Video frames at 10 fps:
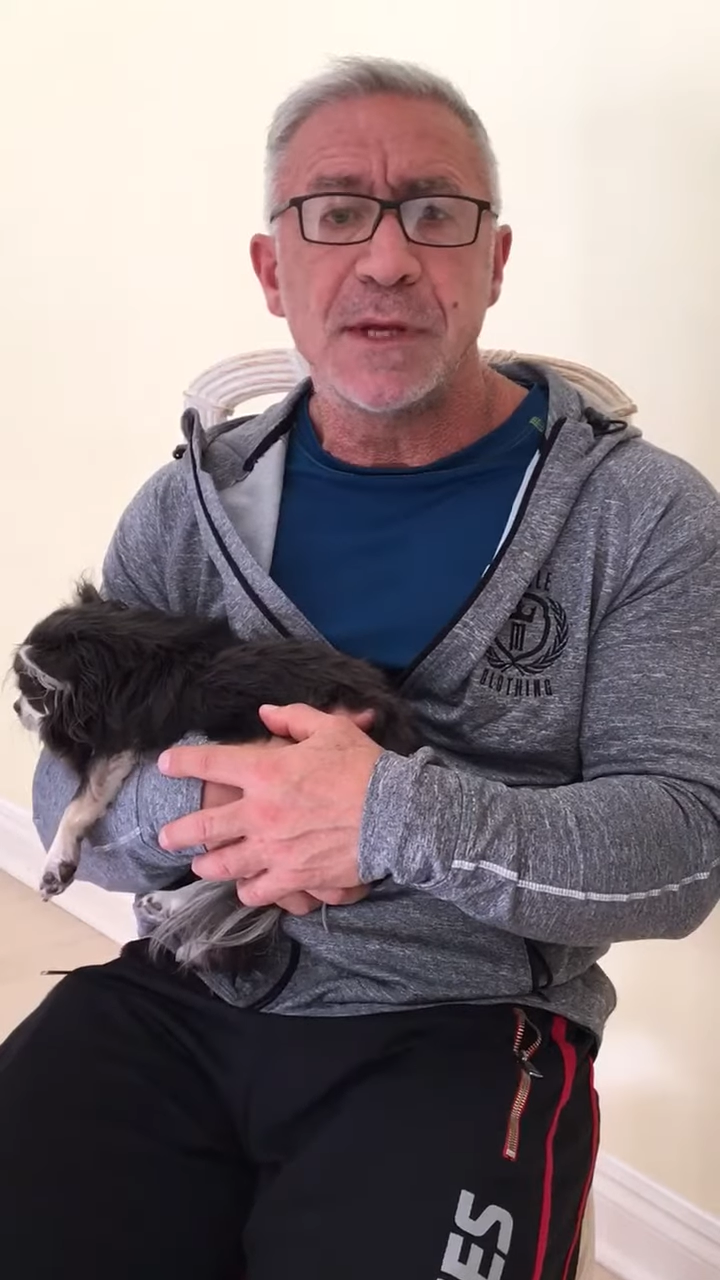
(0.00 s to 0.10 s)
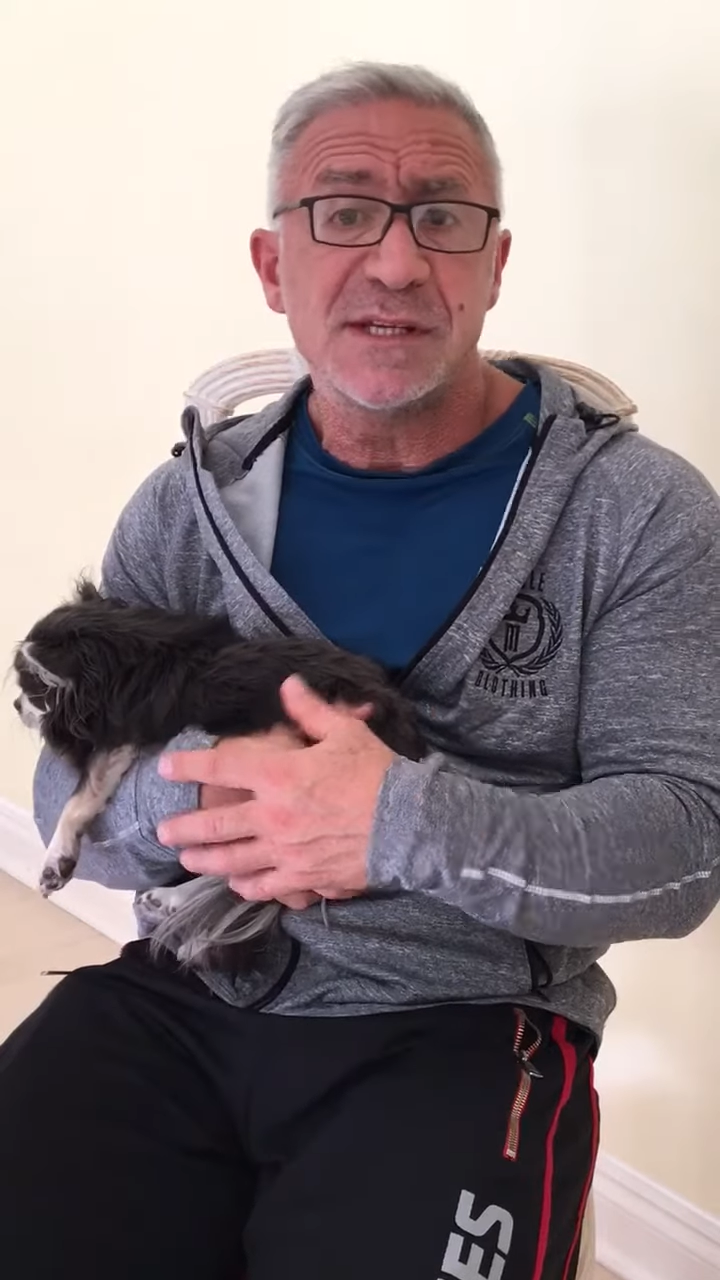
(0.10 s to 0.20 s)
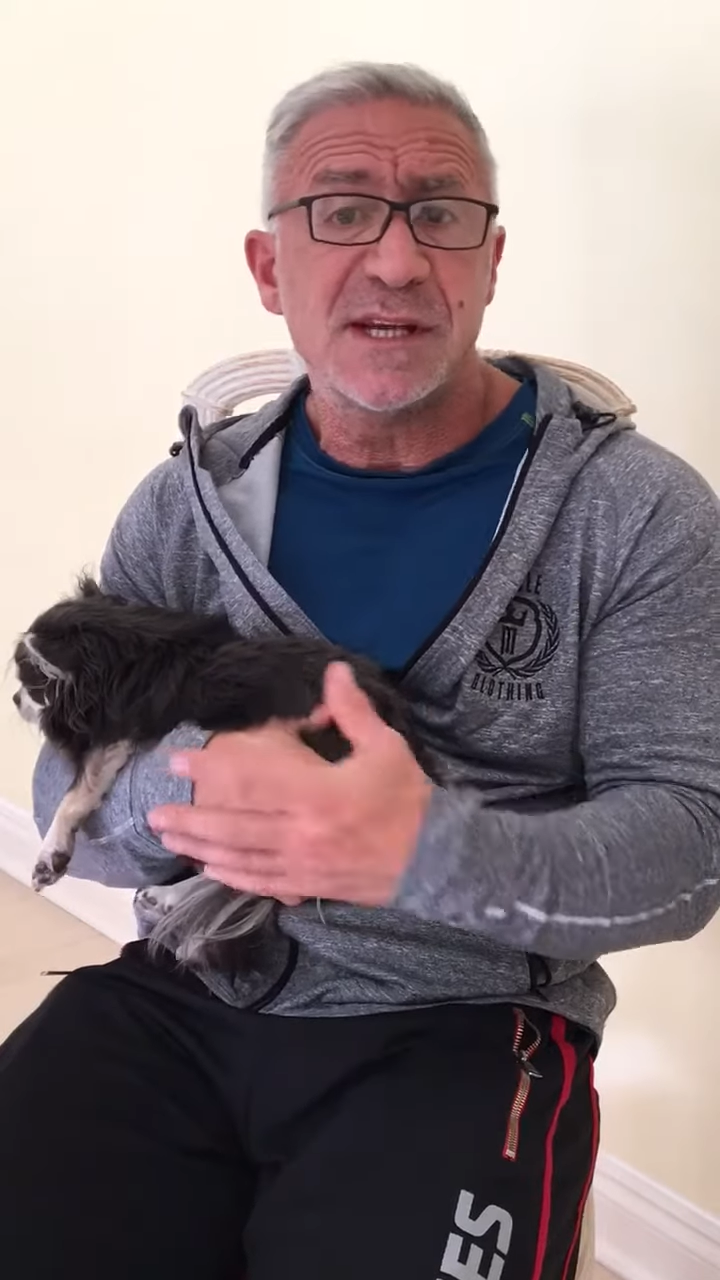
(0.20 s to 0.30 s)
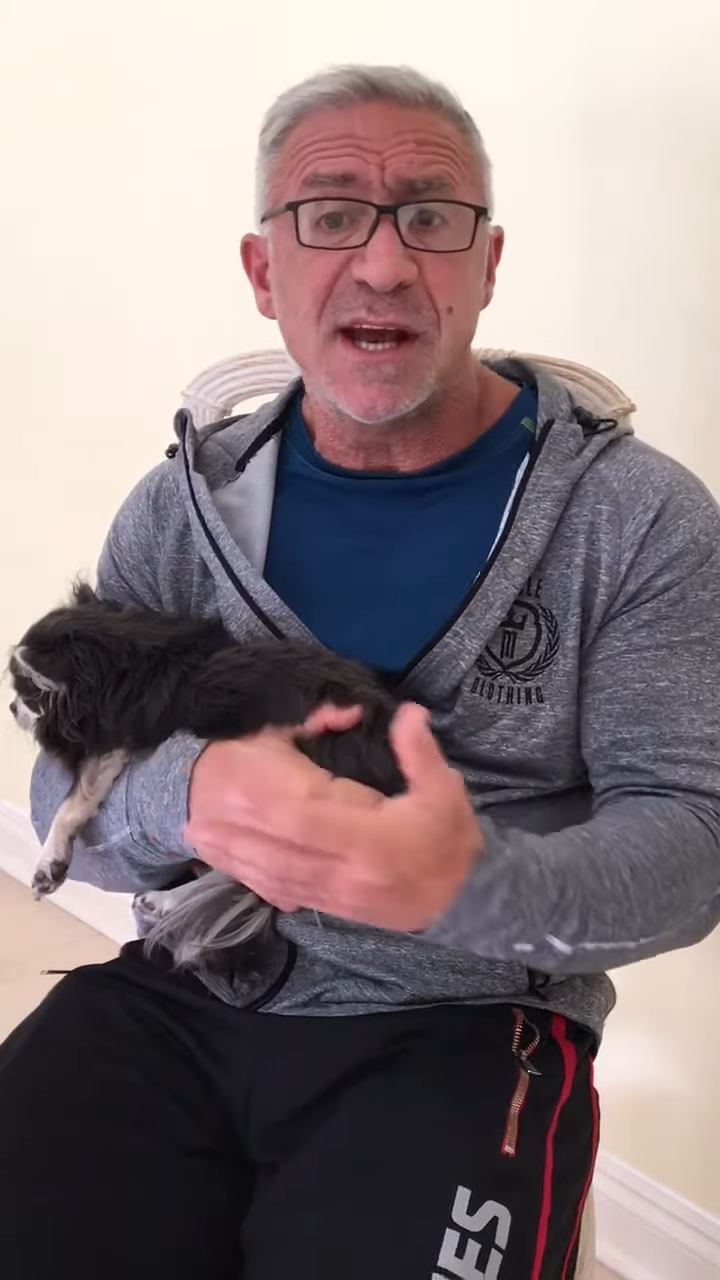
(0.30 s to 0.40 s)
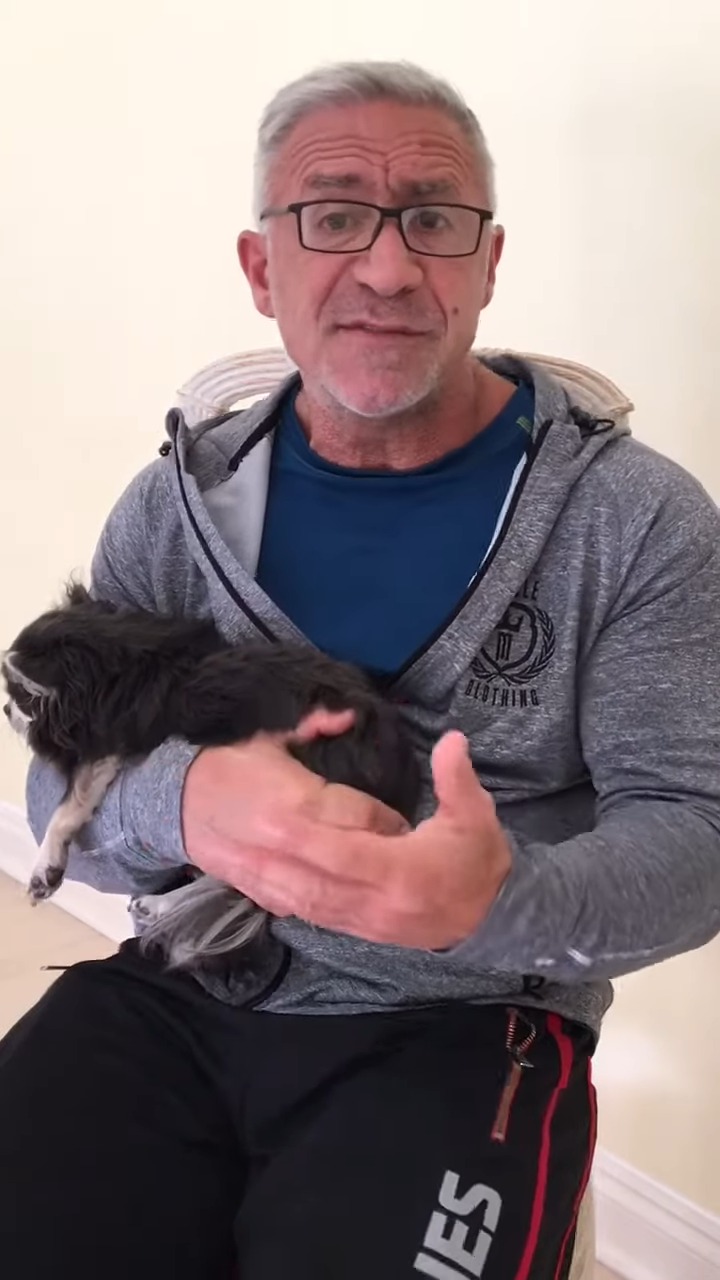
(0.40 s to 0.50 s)

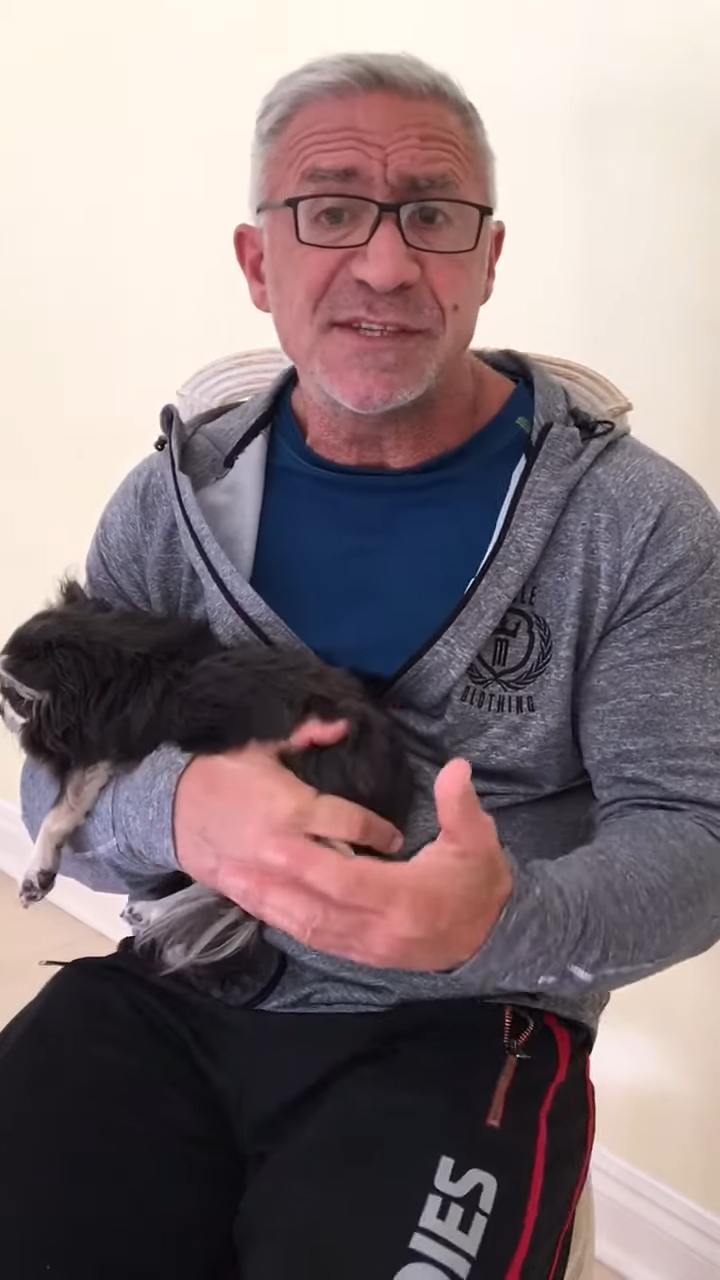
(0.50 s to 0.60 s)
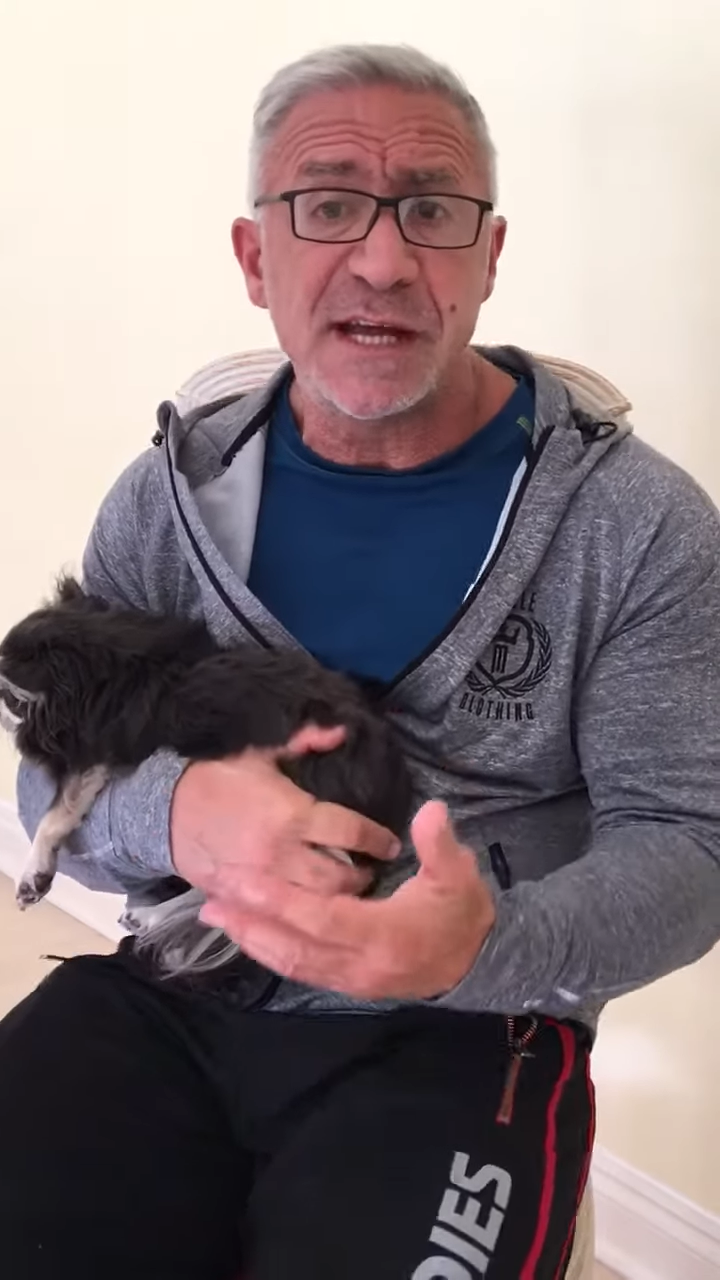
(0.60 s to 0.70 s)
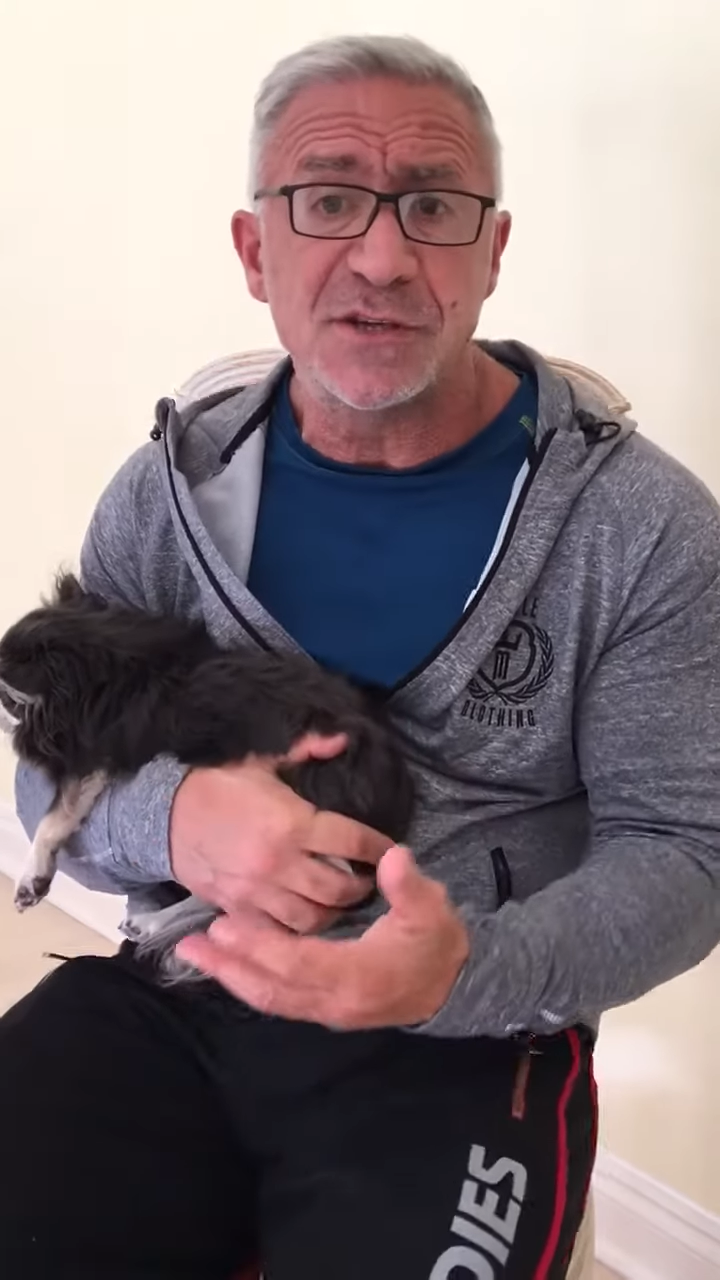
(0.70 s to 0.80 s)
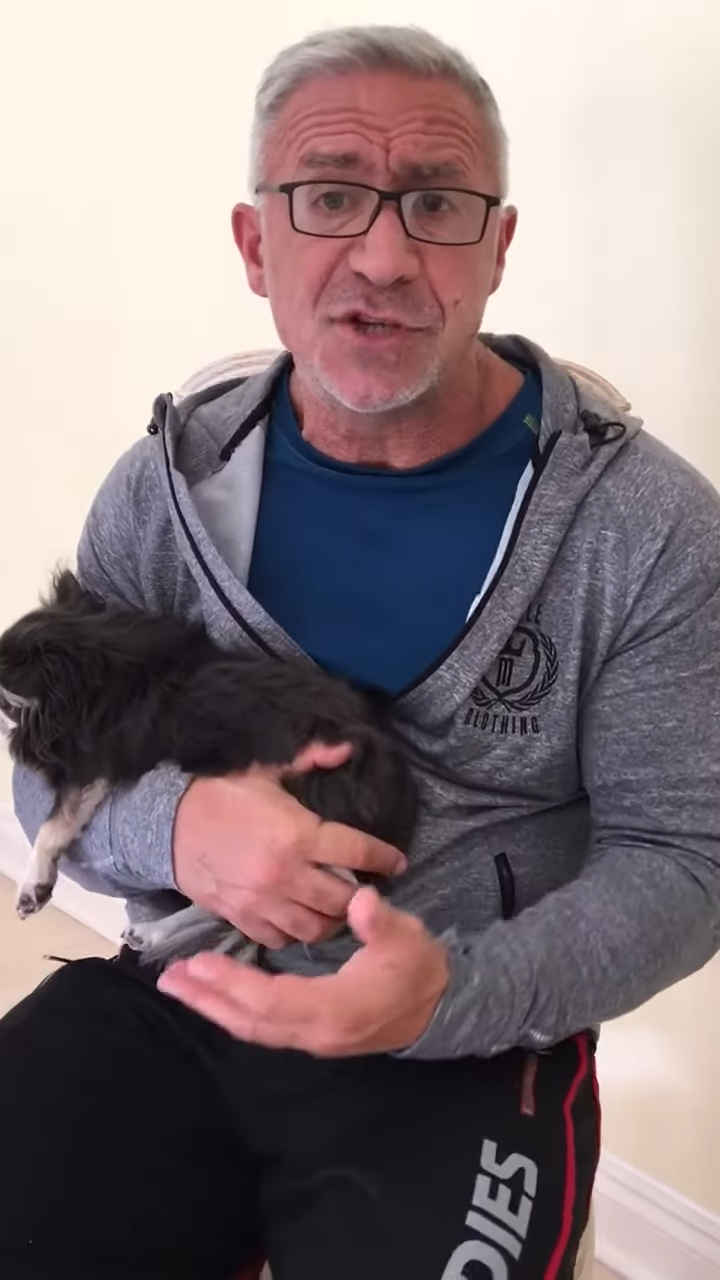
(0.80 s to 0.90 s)
it's a lifestyle